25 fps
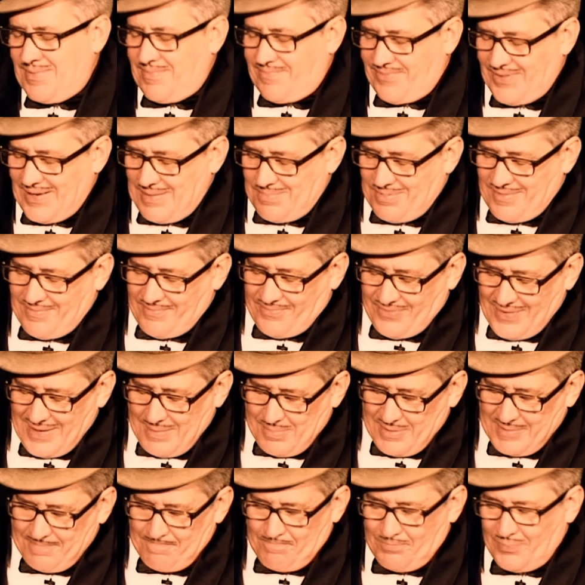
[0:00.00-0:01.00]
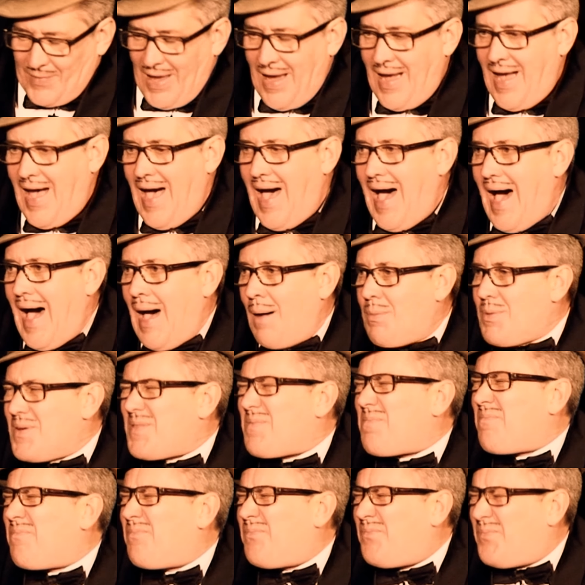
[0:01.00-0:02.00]
and Faber and Faber, I was
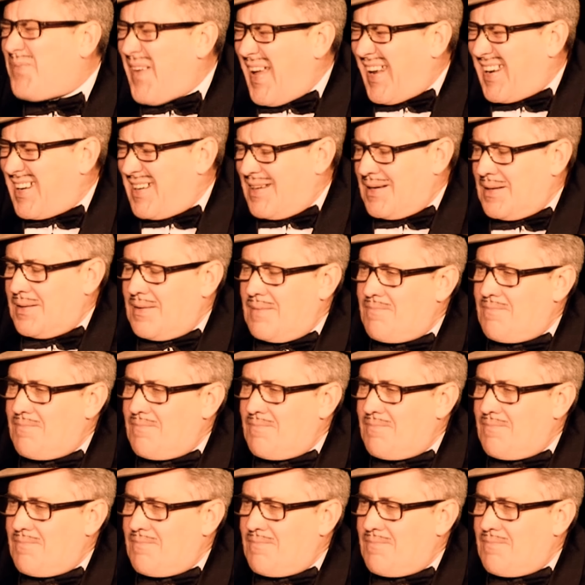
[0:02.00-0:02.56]
very,